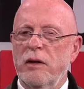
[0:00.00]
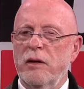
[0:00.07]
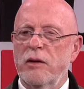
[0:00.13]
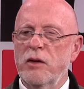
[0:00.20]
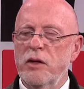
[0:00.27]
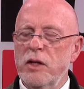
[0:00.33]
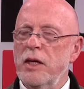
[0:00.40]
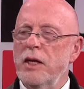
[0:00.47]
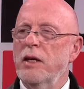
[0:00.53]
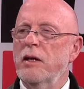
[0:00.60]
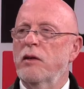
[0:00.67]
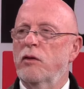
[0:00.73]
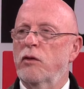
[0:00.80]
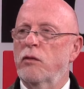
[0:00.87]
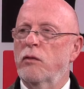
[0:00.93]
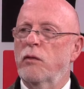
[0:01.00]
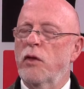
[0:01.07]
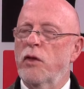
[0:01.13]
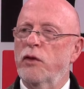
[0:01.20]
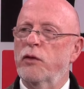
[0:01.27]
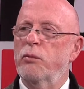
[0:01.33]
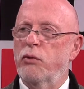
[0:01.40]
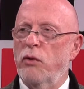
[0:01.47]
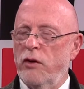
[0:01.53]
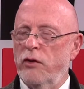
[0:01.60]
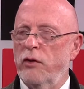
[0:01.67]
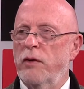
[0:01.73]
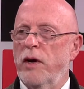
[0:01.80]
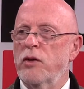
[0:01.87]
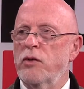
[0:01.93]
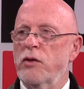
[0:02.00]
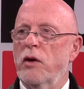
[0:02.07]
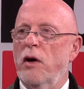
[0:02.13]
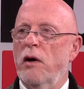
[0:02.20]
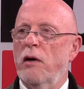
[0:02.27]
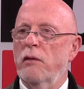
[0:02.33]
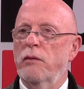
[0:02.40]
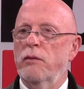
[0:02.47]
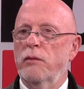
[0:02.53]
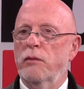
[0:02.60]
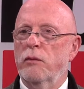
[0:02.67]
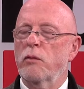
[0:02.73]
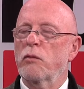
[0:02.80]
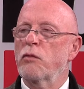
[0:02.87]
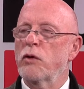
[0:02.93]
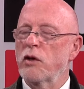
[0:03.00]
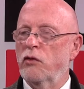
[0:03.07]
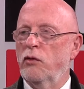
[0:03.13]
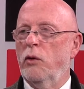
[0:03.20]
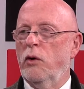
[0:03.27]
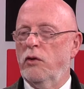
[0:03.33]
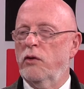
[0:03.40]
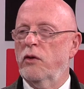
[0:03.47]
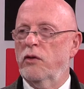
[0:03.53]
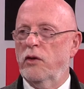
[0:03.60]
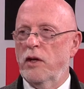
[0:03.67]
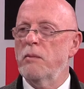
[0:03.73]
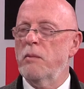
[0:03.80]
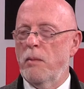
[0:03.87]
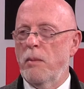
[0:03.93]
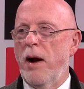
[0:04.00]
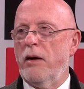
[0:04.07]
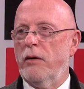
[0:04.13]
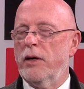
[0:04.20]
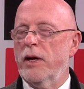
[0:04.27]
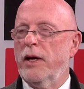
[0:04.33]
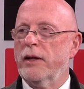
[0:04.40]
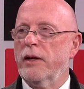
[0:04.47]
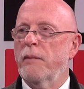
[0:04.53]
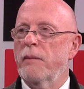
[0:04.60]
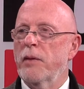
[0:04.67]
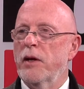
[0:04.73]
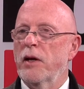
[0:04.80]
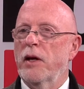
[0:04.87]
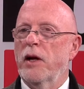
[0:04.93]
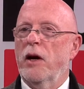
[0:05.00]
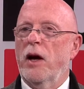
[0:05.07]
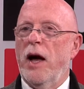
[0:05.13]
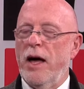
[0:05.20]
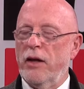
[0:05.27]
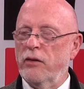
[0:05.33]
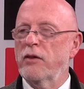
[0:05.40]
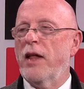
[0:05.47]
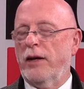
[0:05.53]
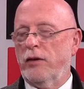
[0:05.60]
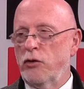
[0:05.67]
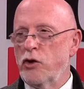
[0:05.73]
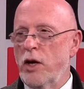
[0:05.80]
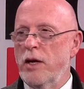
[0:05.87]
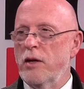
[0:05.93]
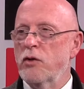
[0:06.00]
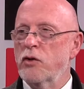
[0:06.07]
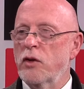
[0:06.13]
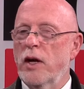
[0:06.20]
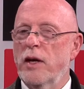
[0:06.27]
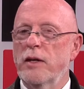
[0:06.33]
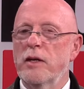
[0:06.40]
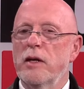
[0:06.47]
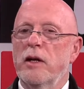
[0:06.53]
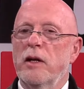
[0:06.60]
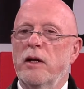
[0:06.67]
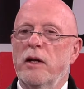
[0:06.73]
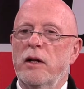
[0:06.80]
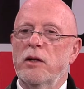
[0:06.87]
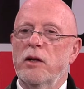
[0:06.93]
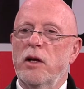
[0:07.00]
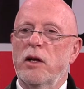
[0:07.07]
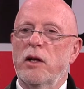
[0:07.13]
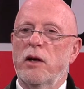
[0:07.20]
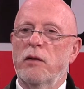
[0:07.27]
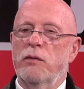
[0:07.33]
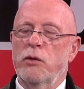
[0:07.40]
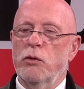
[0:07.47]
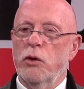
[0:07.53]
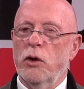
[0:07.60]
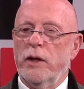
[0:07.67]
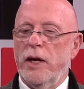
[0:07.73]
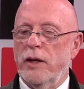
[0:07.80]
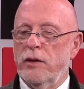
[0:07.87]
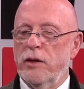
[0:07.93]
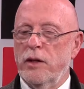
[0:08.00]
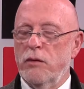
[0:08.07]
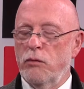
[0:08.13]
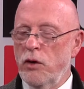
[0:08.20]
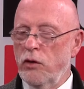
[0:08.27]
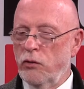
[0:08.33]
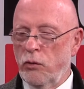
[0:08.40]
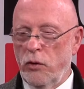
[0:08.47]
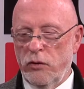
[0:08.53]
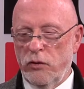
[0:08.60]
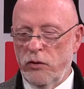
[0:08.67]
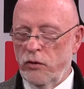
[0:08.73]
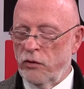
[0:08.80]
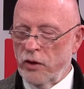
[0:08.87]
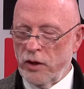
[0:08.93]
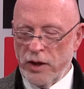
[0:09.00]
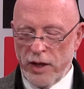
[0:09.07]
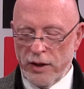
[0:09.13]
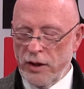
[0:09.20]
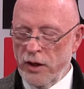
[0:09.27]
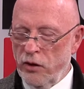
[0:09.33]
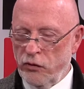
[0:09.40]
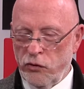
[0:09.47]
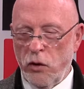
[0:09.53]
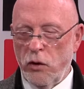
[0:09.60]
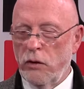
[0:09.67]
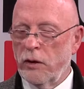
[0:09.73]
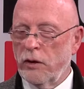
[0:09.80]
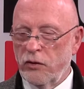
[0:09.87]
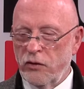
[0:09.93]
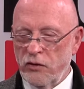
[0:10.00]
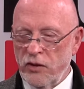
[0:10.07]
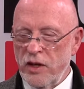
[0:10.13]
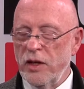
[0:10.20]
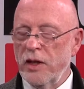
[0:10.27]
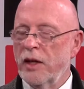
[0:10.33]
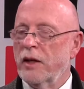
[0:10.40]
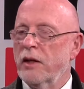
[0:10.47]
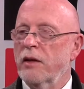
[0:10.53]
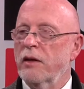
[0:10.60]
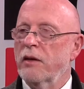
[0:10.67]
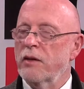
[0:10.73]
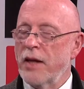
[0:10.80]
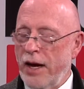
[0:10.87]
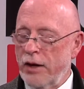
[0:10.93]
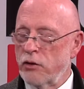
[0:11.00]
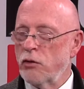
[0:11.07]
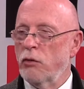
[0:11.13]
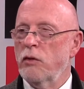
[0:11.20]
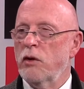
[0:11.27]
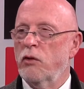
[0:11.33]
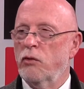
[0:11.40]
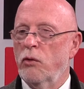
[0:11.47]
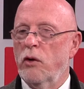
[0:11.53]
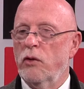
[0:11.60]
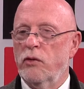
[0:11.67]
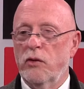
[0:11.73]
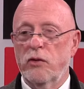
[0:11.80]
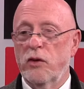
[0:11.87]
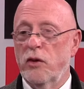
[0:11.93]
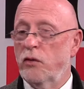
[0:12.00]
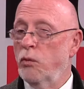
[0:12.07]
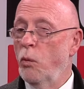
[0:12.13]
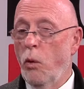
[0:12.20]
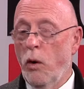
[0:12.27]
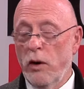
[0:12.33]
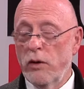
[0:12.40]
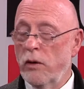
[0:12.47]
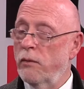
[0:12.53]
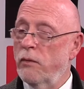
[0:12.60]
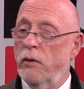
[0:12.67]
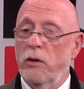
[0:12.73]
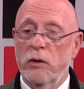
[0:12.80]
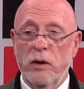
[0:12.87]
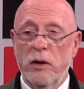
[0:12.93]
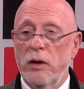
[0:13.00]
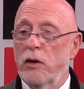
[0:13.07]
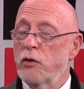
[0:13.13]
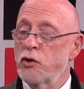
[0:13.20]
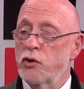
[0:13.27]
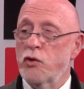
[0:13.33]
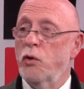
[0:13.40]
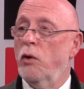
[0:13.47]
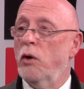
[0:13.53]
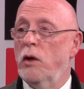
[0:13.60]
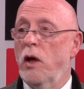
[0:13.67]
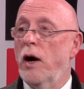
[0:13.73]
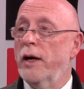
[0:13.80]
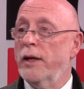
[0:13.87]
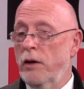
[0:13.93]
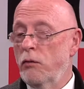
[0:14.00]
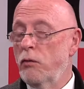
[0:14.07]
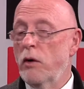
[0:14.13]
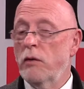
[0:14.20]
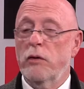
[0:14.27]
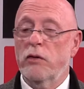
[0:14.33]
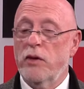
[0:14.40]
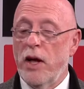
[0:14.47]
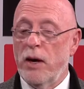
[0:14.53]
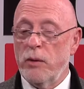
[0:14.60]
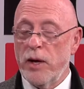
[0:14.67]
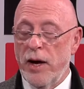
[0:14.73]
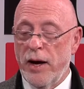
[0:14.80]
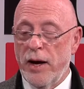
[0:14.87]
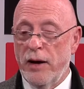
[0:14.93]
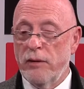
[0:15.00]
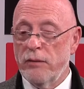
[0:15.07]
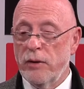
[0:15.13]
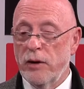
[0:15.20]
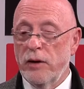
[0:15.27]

need for this preservation of resources in Mamaroneck has not changed. And if you look at the resources, again, historic, scenic, natural resources, this wonderful shoreline and rivers that we have,